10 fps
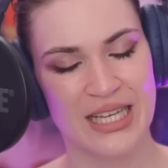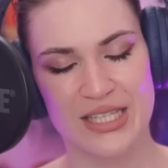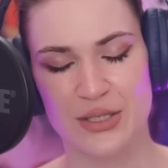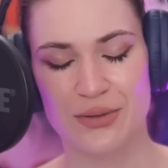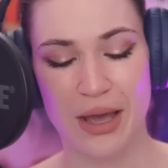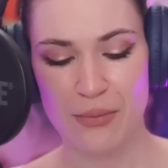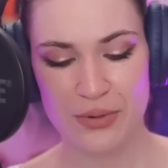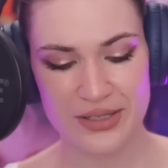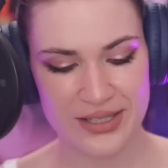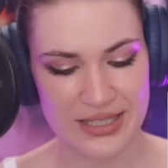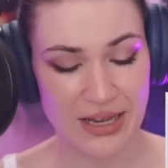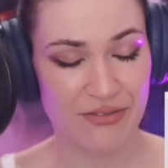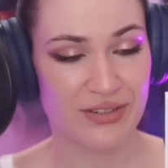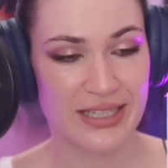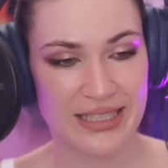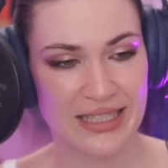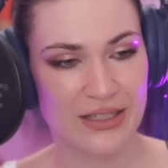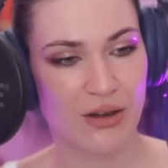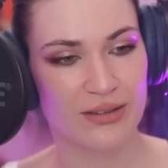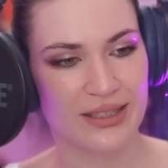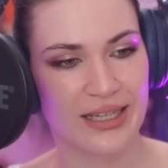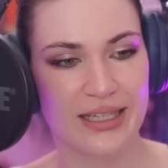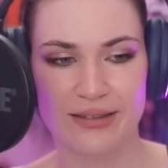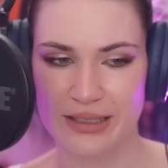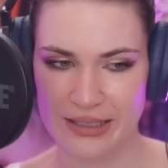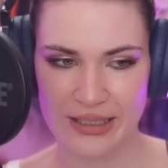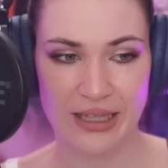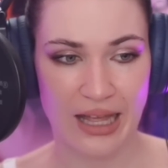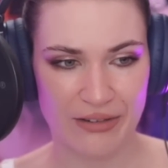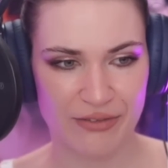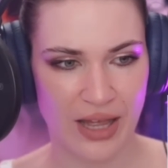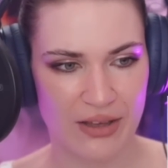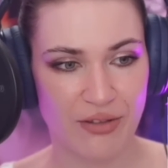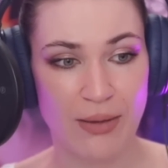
So that was definitely not, like, live.